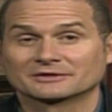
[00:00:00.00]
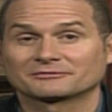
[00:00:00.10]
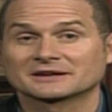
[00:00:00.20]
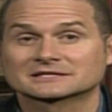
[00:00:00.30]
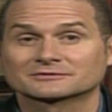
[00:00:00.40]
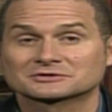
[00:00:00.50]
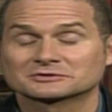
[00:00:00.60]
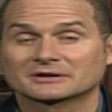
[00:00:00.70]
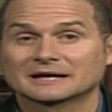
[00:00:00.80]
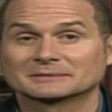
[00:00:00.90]
in the face of a
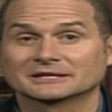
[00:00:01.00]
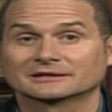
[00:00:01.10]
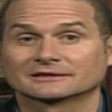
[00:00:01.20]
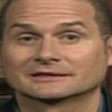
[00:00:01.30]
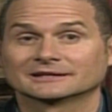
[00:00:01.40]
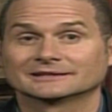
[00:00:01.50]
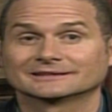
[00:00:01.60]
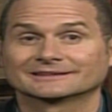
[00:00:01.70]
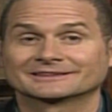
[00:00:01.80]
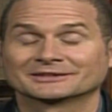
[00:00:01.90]
tsunami,
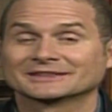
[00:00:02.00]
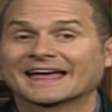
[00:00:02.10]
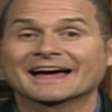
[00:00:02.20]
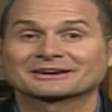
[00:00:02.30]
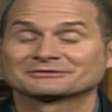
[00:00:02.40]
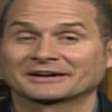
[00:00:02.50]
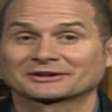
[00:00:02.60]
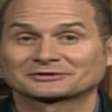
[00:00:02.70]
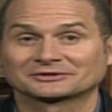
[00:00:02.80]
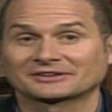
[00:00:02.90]
the, the lack of
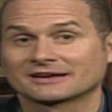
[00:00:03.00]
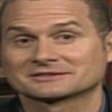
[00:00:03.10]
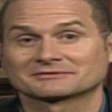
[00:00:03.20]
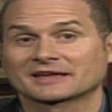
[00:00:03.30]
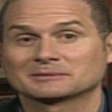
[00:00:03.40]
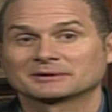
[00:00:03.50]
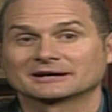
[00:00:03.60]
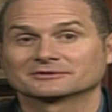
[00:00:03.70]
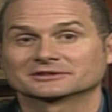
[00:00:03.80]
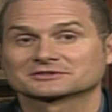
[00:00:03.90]
exercise of that
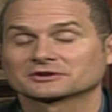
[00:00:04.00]
power.